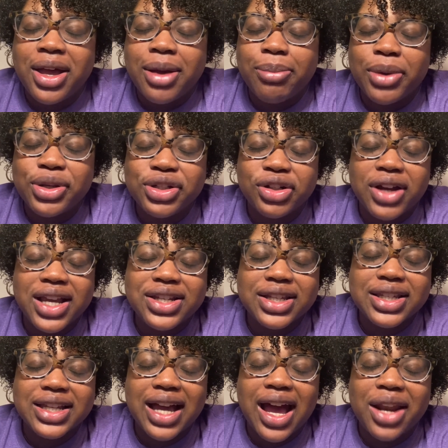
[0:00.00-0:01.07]
Most
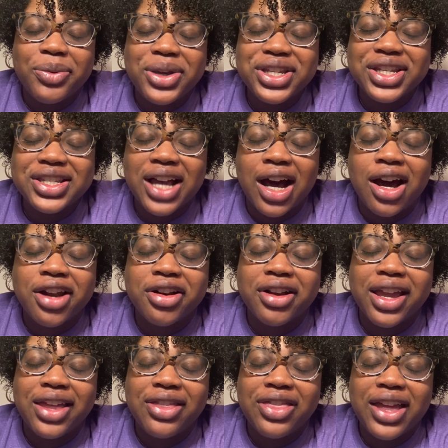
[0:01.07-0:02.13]
gracious God, we just honor
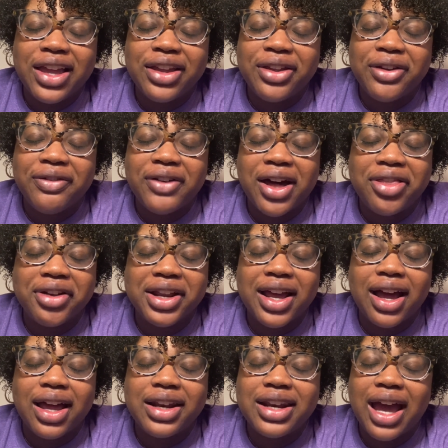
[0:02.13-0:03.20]
and thank you, Father
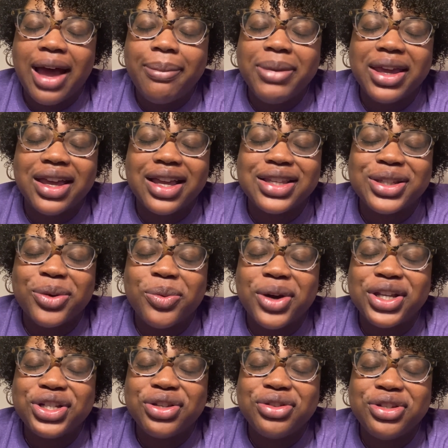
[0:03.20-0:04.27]
God, not because of
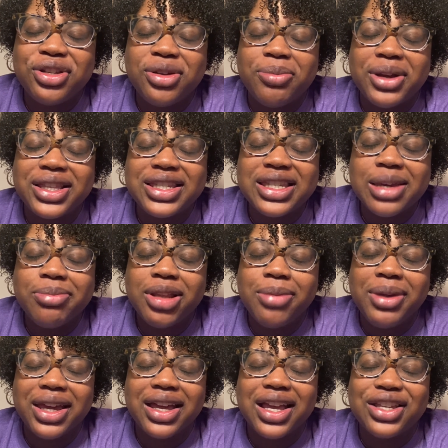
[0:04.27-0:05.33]
what you do, but simply
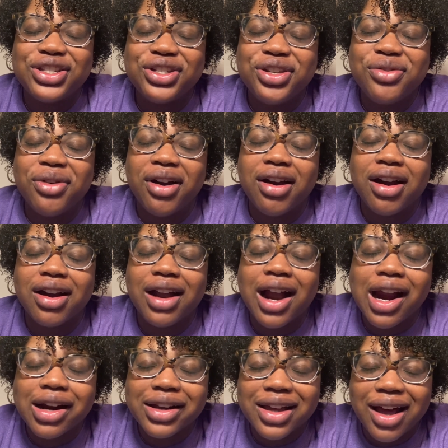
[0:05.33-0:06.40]
because you are
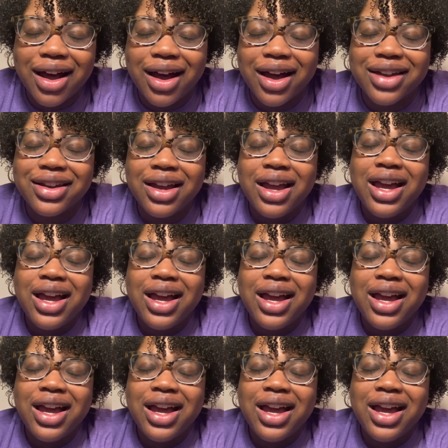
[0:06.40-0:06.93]
our God.